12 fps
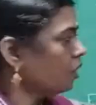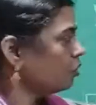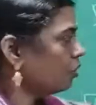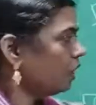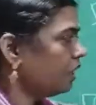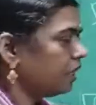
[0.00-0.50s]

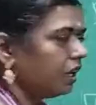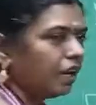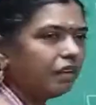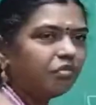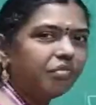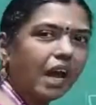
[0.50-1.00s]
So
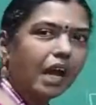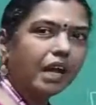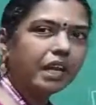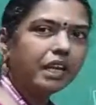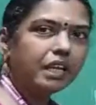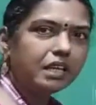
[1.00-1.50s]
here
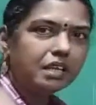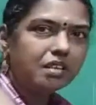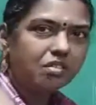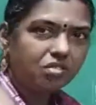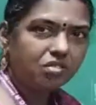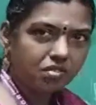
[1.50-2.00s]

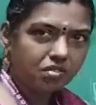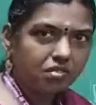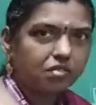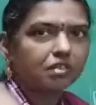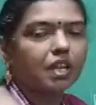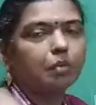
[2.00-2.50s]

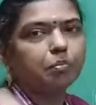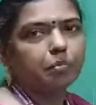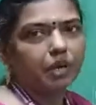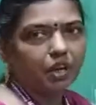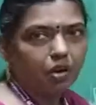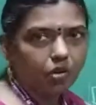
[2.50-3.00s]
various number
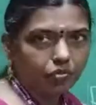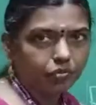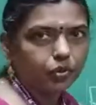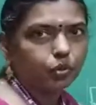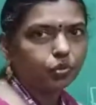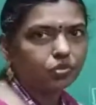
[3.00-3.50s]
of
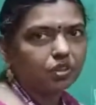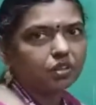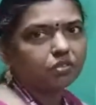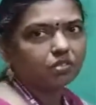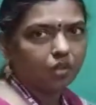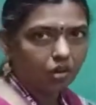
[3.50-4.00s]

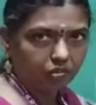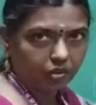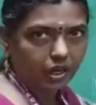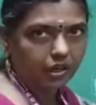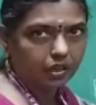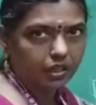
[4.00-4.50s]
users are
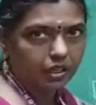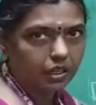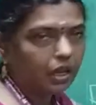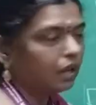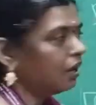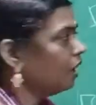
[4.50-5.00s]

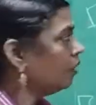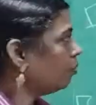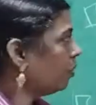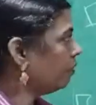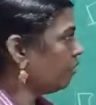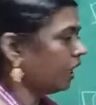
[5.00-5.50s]
varying.
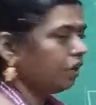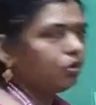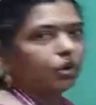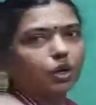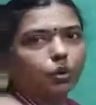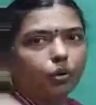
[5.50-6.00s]
But when you
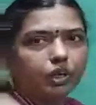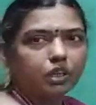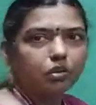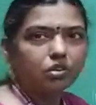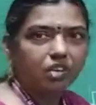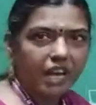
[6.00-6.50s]
are going
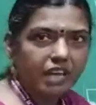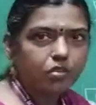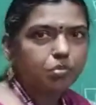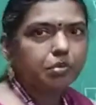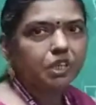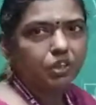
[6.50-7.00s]
to
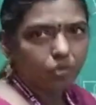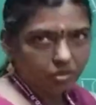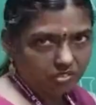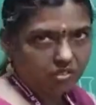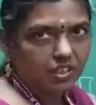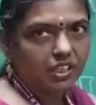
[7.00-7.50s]
transmit
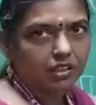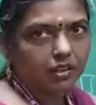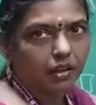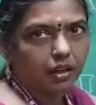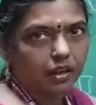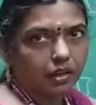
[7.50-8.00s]
your signal,
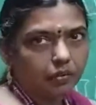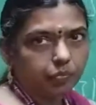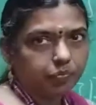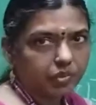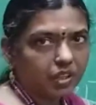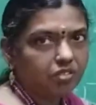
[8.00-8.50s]

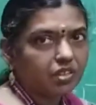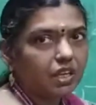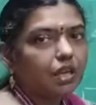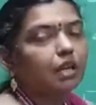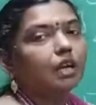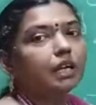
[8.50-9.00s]

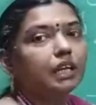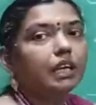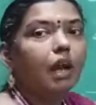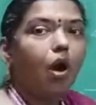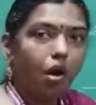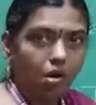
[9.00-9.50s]
see
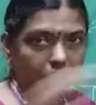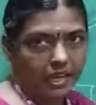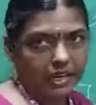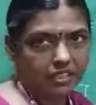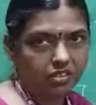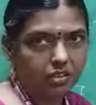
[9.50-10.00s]
in all
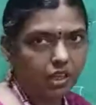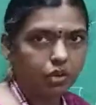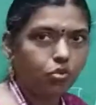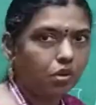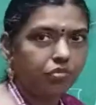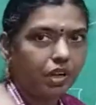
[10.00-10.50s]
directions. That's
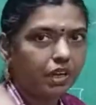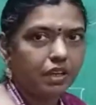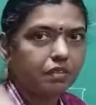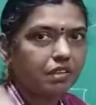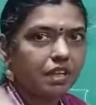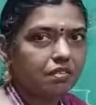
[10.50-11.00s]
what we have
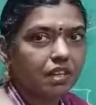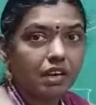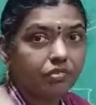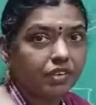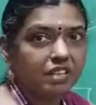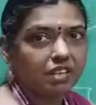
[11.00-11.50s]
discussed the
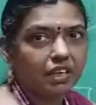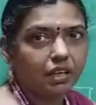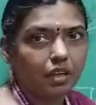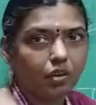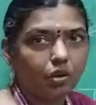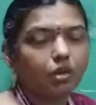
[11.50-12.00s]
reference
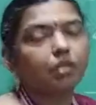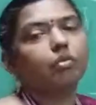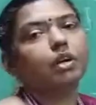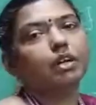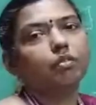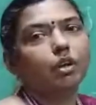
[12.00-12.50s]
antenna.
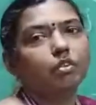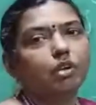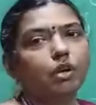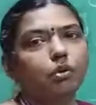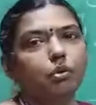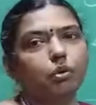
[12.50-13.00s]
What will
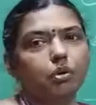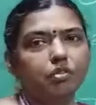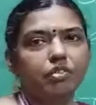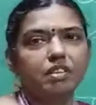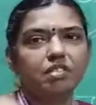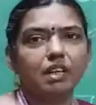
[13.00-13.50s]
you do
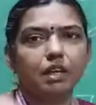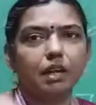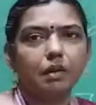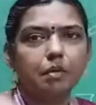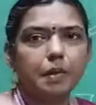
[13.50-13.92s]
reference antenna?